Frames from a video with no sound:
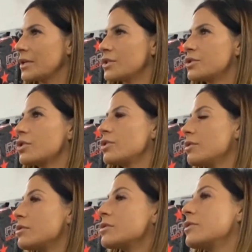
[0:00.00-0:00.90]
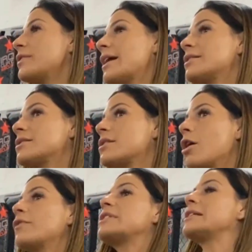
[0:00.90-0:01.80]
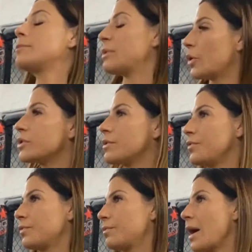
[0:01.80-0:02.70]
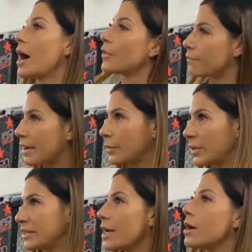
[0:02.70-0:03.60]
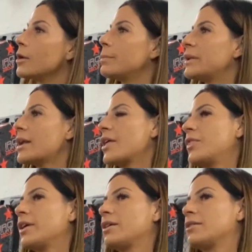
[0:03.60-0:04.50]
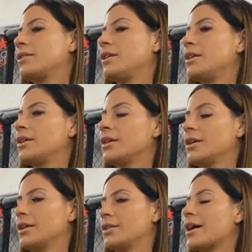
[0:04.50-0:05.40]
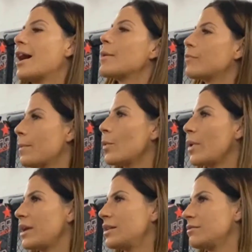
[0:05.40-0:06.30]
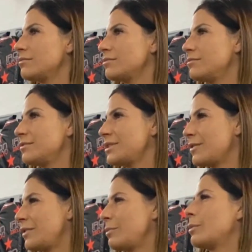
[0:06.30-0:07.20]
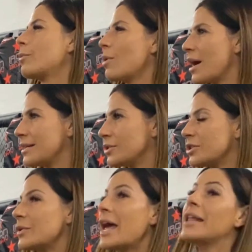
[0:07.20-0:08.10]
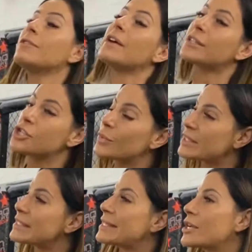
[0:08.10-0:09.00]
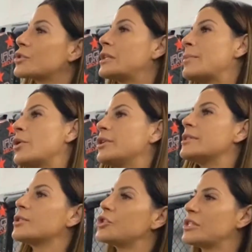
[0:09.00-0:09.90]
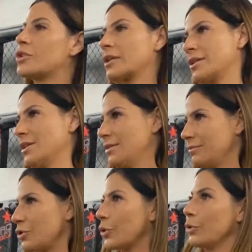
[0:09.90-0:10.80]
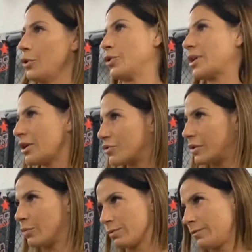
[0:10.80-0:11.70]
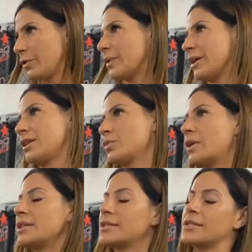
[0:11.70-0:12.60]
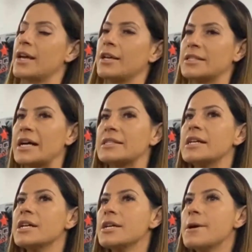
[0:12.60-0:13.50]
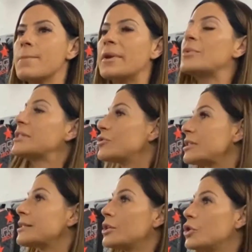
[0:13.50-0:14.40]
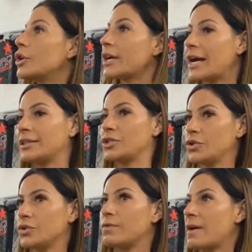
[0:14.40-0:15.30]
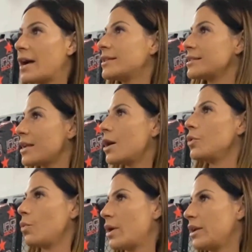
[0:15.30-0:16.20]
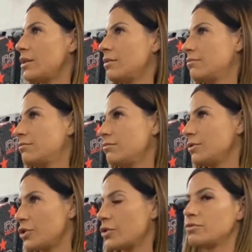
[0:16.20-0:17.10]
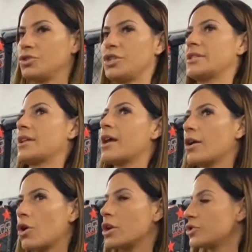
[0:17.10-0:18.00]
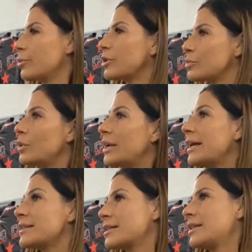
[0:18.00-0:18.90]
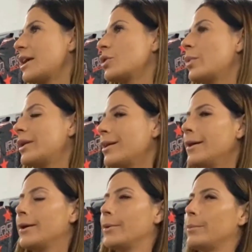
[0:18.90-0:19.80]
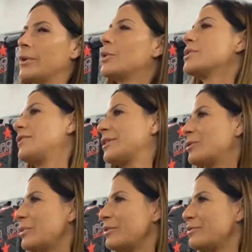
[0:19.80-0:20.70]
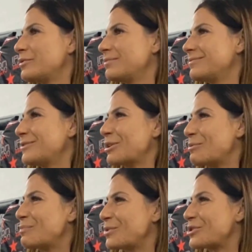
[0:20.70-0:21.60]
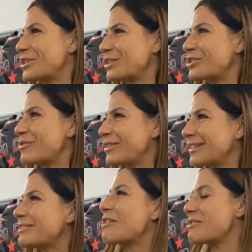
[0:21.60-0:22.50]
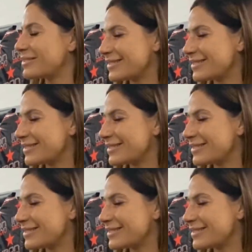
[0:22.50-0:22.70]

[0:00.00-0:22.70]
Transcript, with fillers: So so that's obviously because of how the fight went down, mm. but I think the the hype from the weigh-in definitely put more eyes onto it, and the fact that she was an international opponent, so she's got you know her country viewing mm. it as well as as us. But it was interesting to look at the two fights and how the one, you know, just got so much more legs than the other one because of a little bit of you know yeah, pushing and shoving. Yeah.